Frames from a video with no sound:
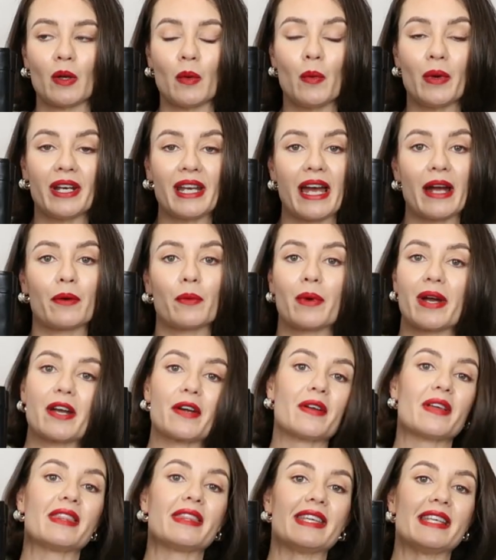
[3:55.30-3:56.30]
when I
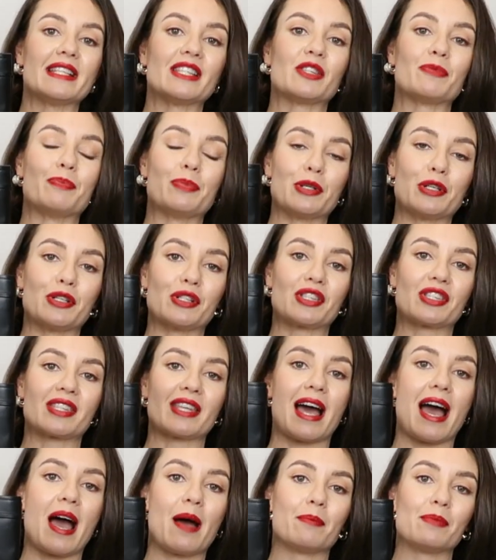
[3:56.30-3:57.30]
wear these boots.
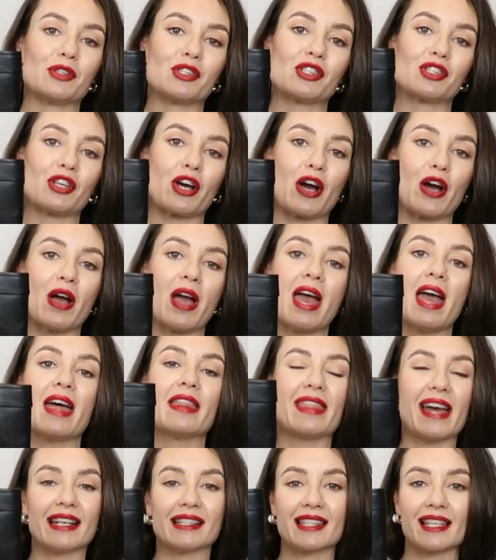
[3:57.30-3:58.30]
So
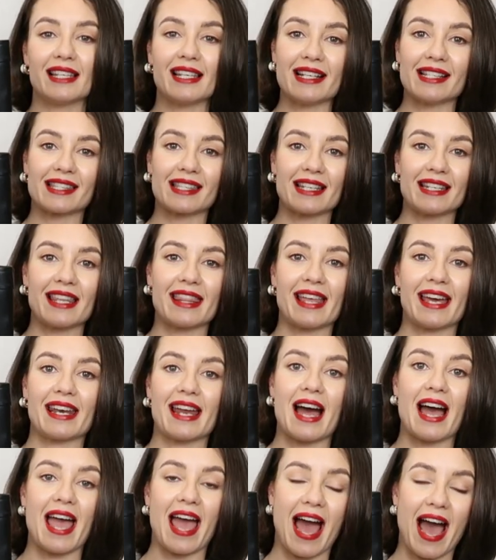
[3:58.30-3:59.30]
that's a lesson that
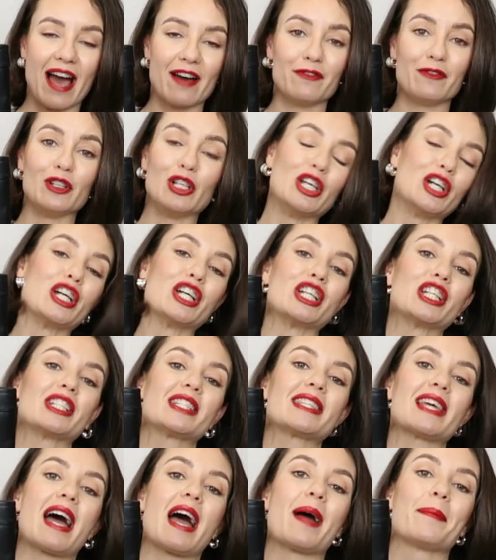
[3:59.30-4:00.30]
I have
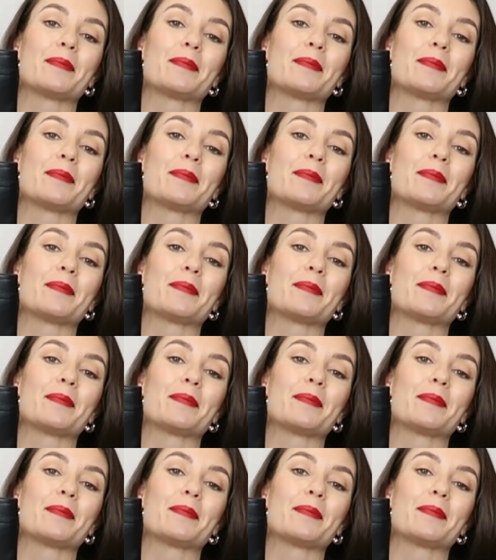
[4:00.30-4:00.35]
learned.